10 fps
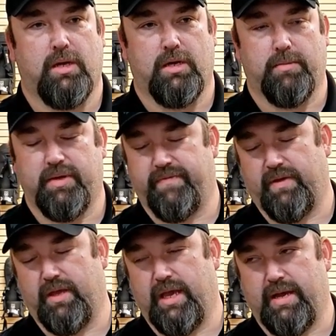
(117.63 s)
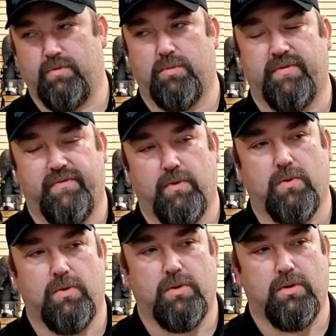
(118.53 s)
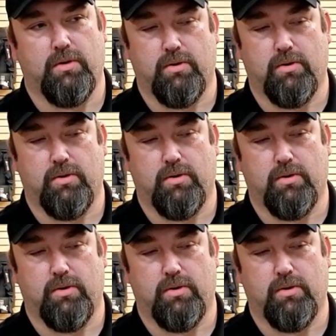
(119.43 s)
If you had one before